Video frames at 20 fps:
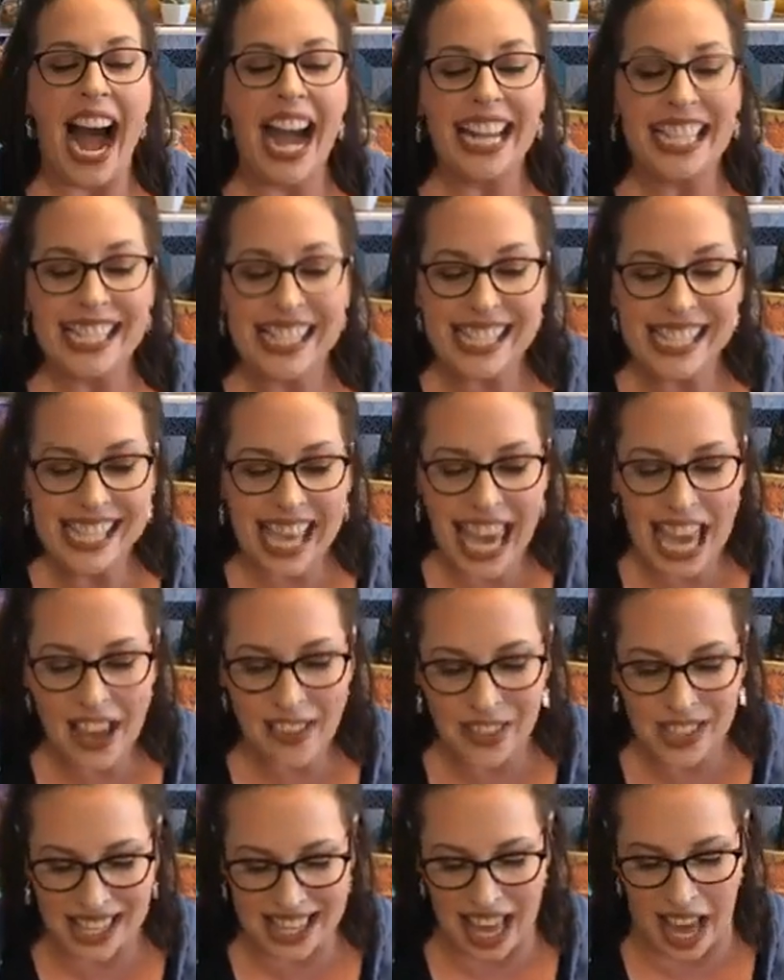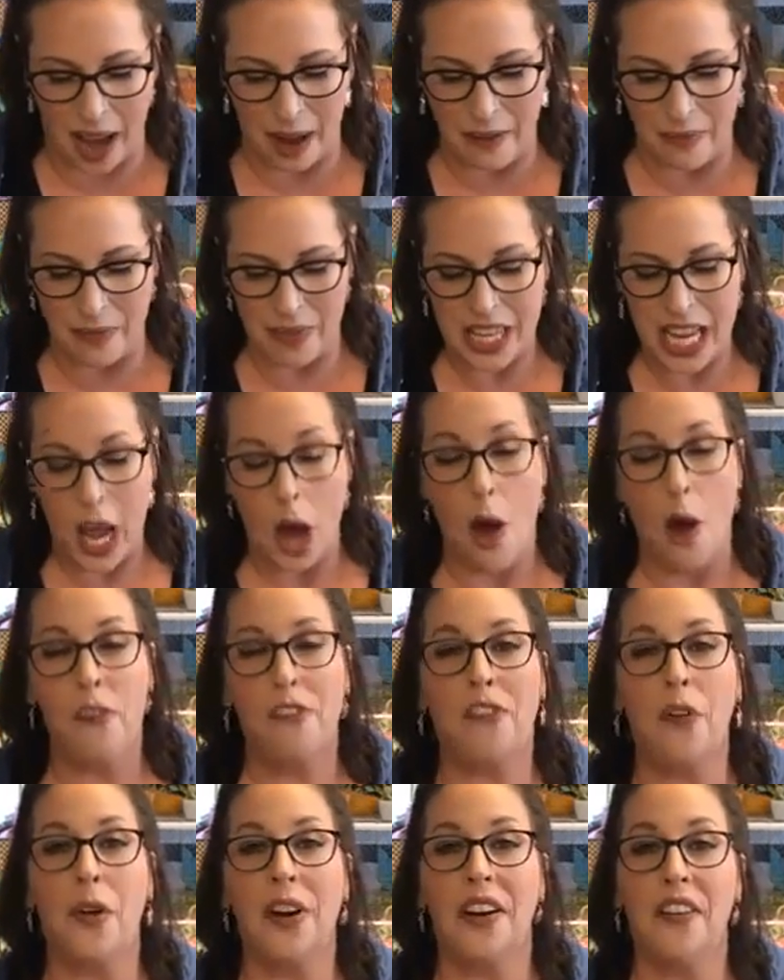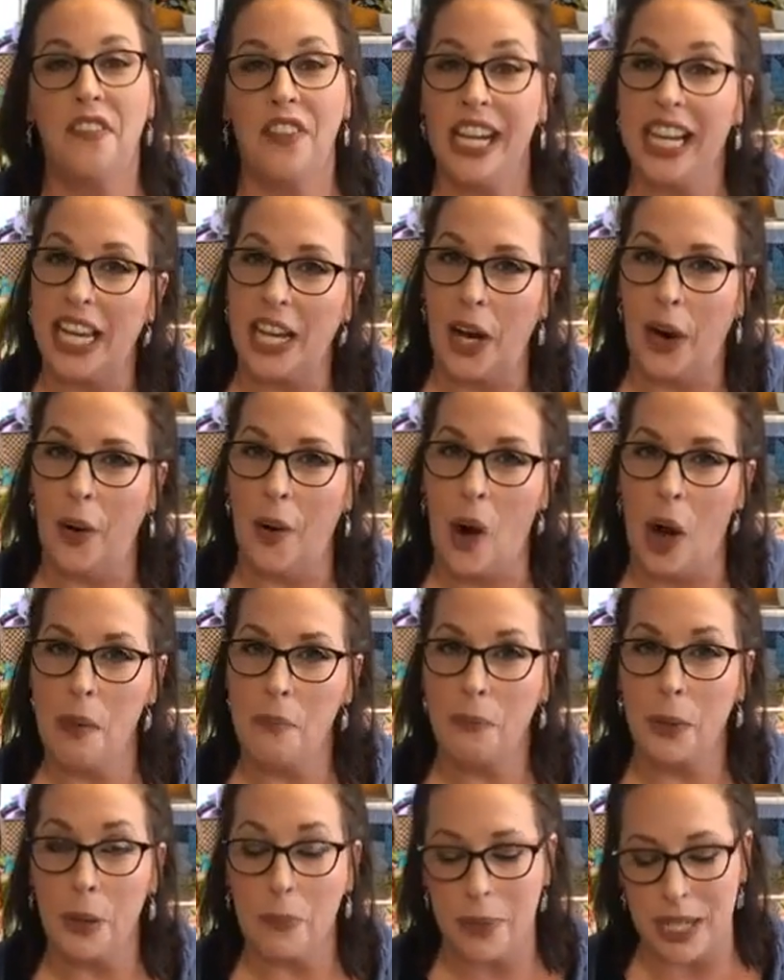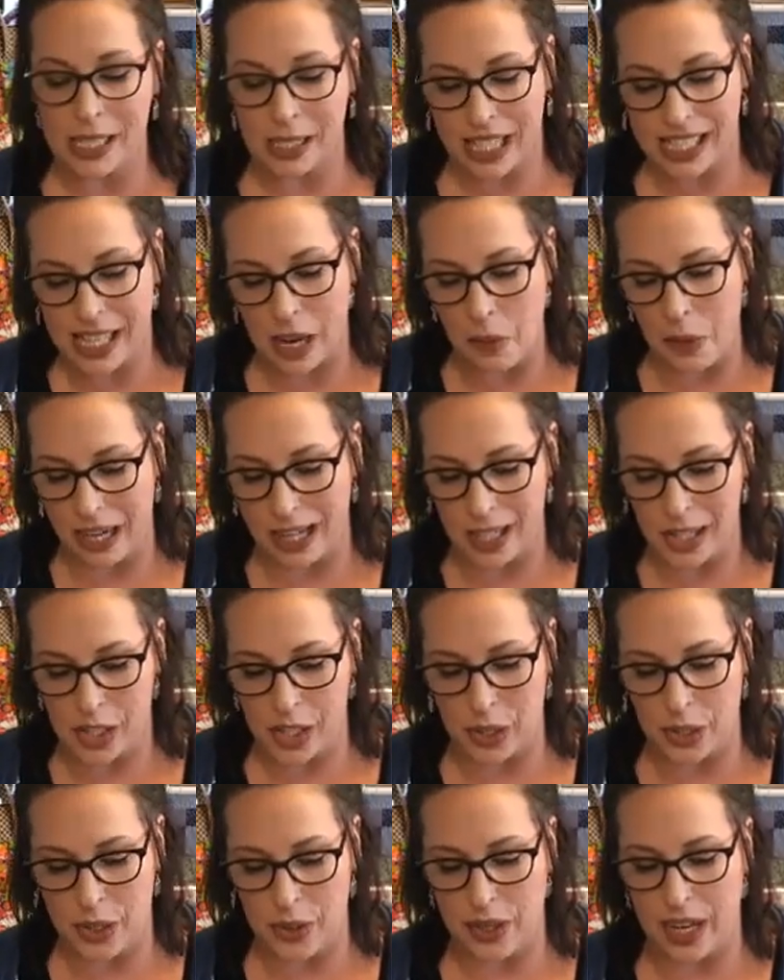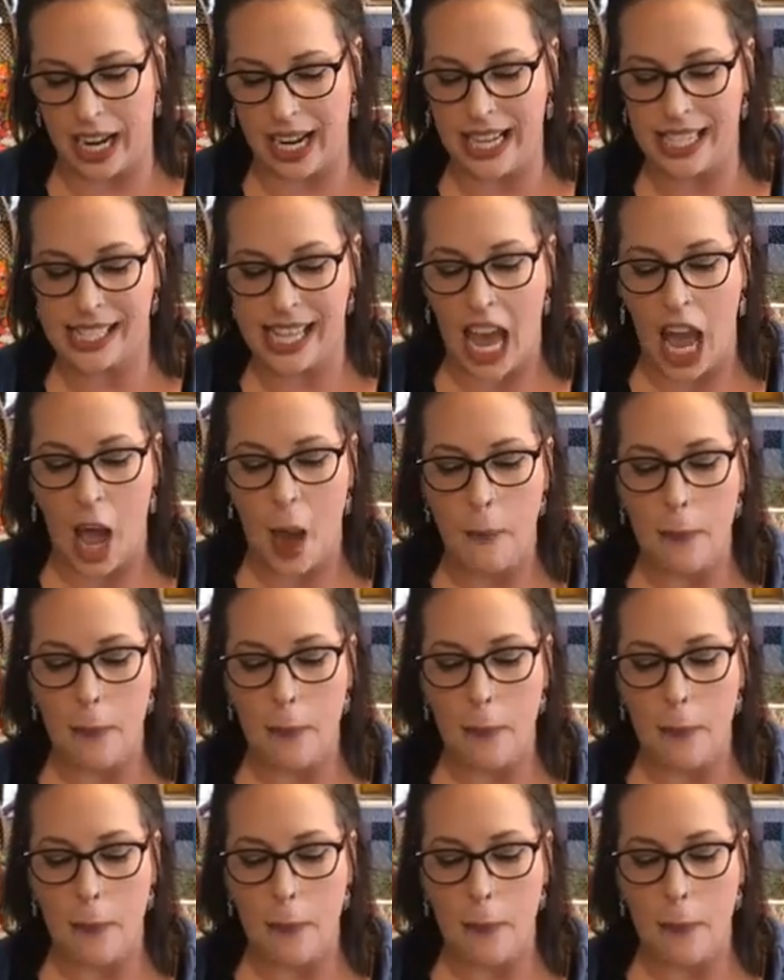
Okay. I saved them for a video on purpose because I wanted to show you guys,